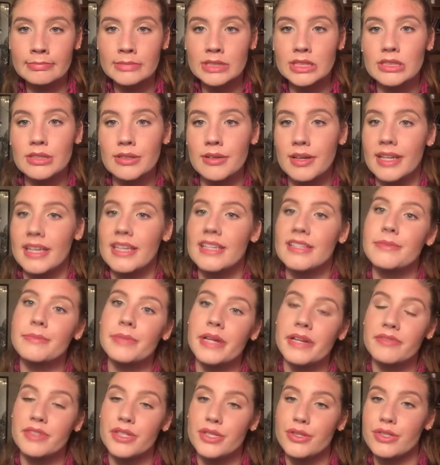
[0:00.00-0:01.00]
So I guess I'm
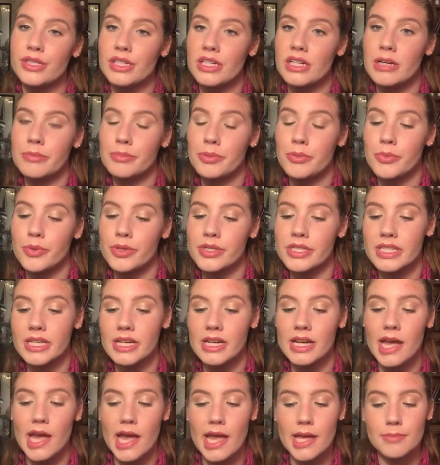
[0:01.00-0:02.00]
going to have to use it a couple more
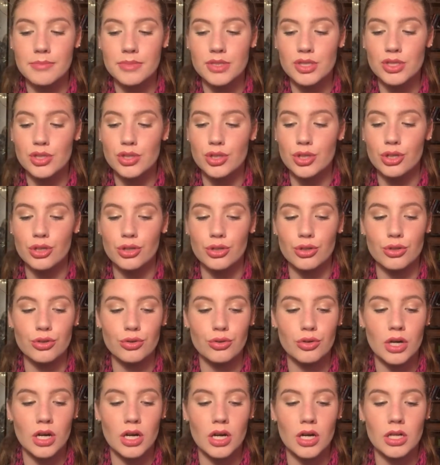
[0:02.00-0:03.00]
times
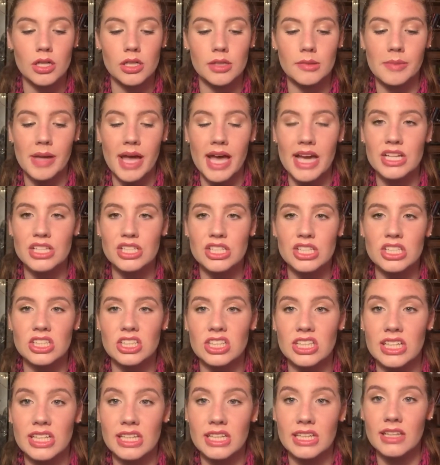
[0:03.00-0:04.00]
to
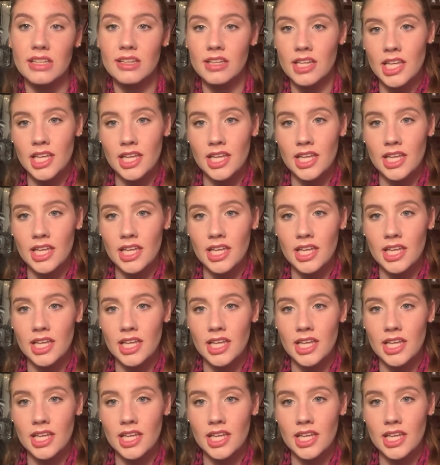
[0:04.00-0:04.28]
actually